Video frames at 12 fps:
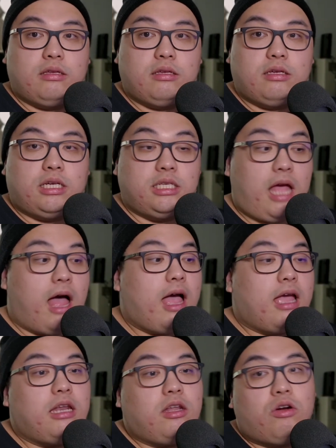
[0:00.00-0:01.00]
Because
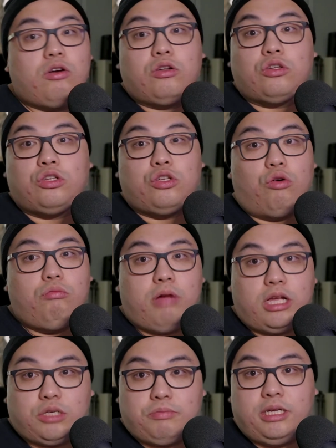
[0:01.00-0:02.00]
I learned so
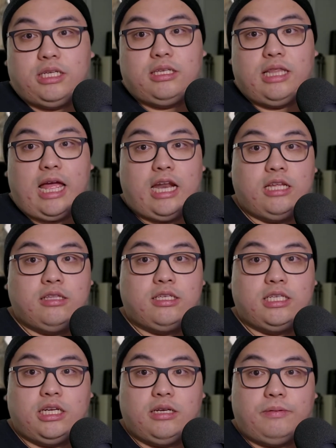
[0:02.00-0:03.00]
much because of that
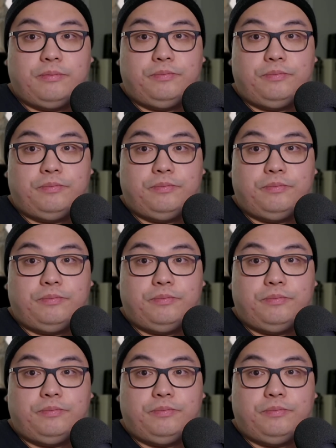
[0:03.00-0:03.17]
incident.